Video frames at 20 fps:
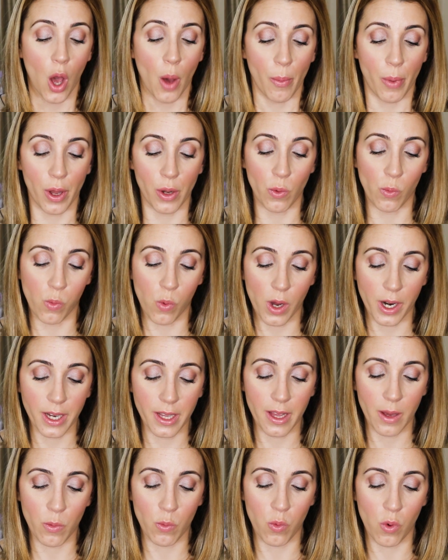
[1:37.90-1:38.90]
But one
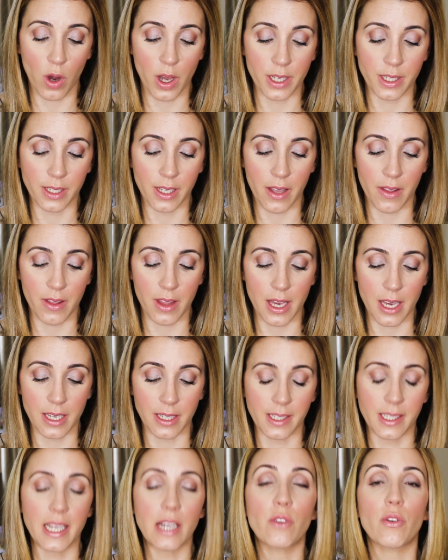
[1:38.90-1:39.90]
of them was
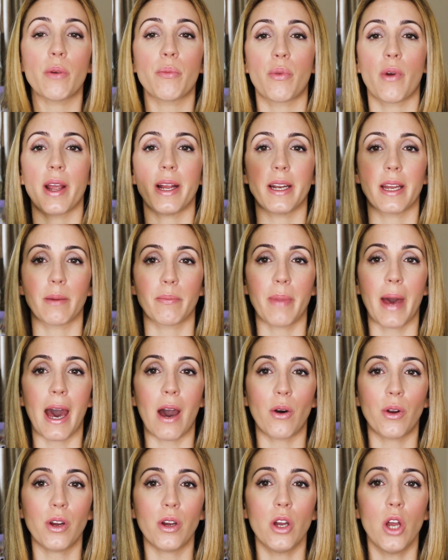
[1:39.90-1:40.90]
the Secret Brightening
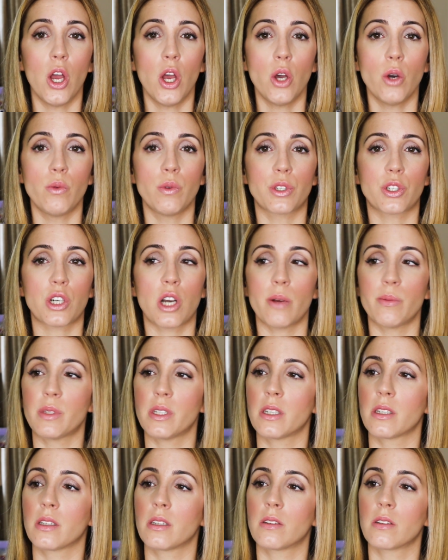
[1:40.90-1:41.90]
Powder, which
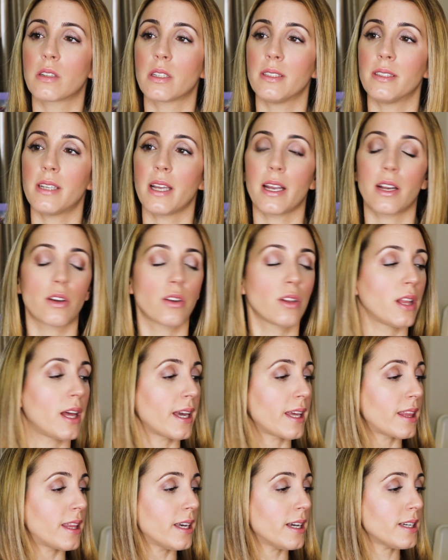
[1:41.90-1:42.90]
comes in a little container
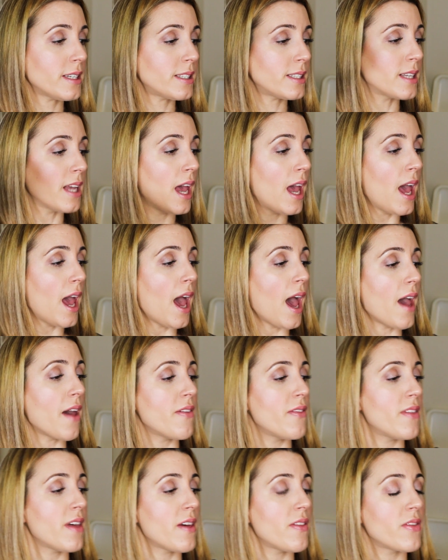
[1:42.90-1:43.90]
like this.
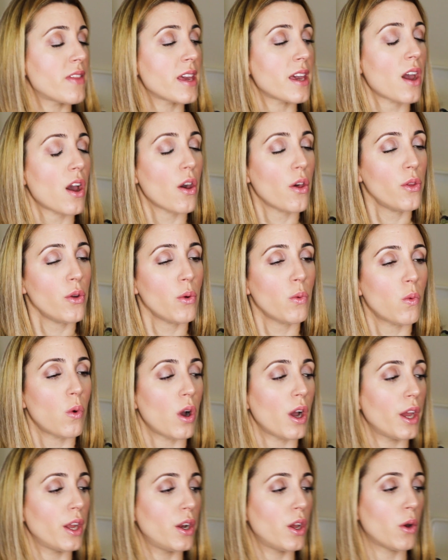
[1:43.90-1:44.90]
And then the other
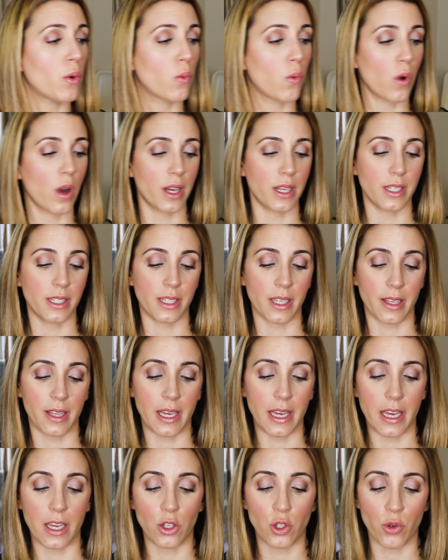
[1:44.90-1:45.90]
one was
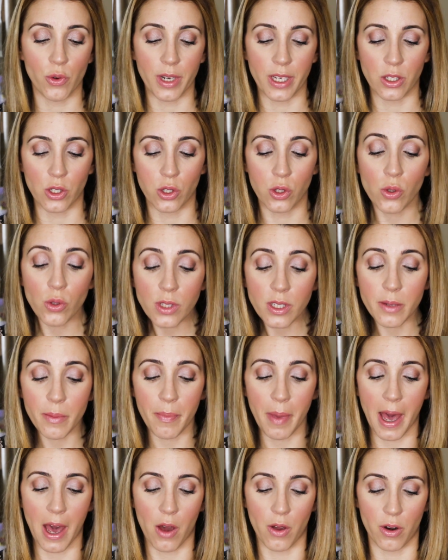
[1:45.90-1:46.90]
the
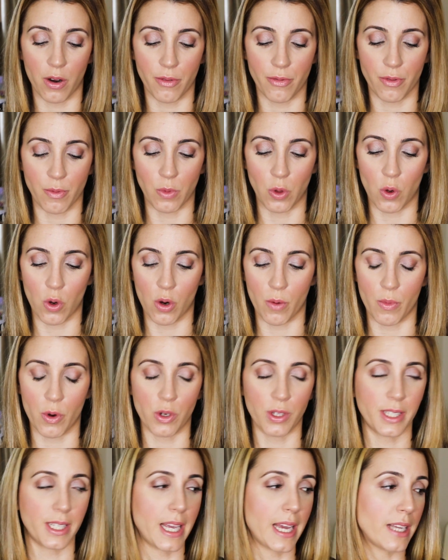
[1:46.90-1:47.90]
Translucent Powder from Laura
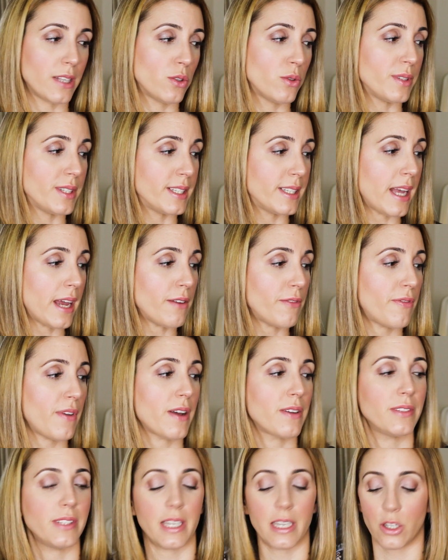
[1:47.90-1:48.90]
Mercier to set
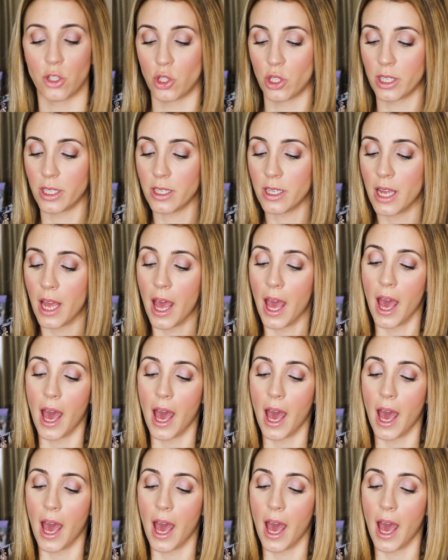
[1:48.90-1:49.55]
foundation.